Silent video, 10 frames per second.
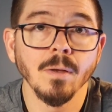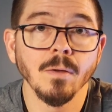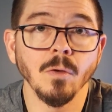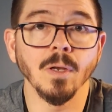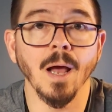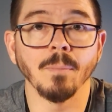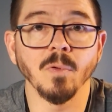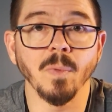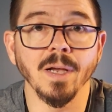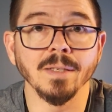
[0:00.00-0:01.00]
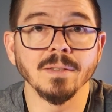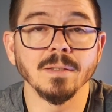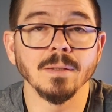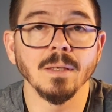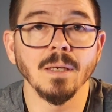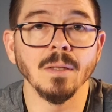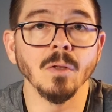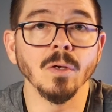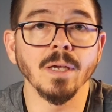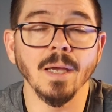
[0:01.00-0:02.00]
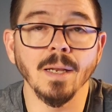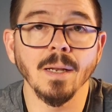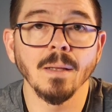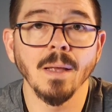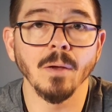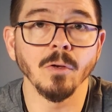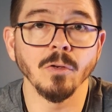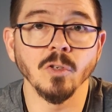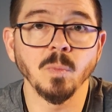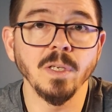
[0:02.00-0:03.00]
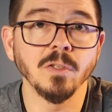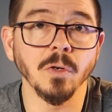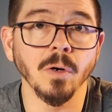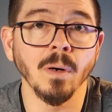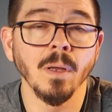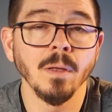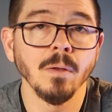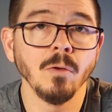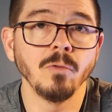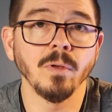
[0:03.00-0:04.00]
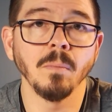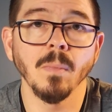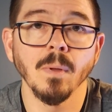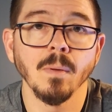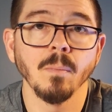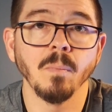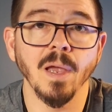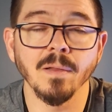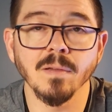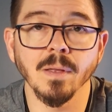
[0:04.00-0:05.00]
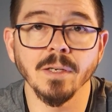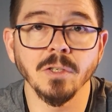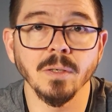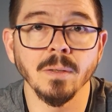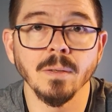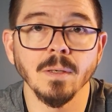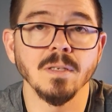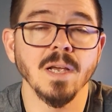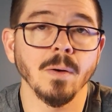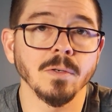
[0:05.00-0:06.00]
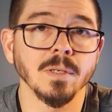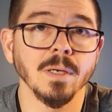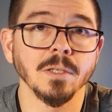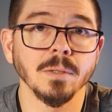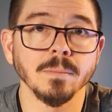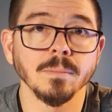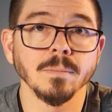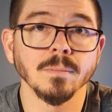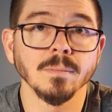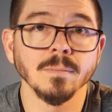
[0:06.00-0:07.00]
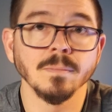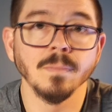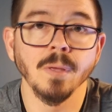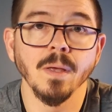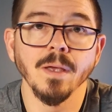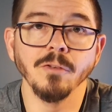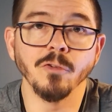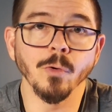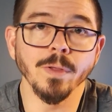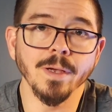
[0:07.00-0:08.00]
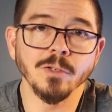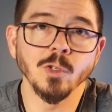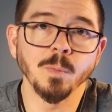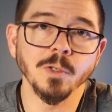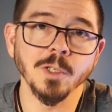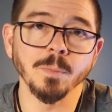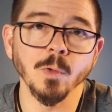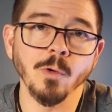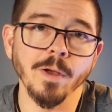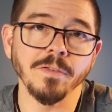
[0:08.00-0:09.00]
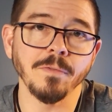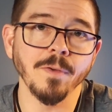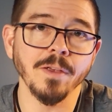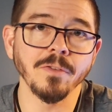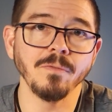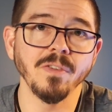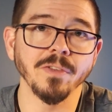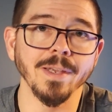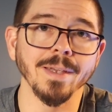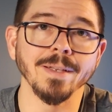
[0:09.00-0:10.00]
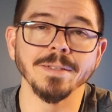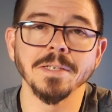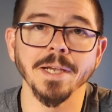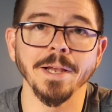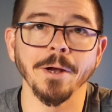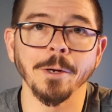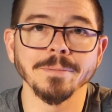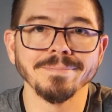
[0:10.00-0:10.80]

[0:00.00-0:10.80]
you can optimize and look at how good your speeds are using band selection and tower selection. Enjoy that super simple, crazy fast InvisaGig. Take care.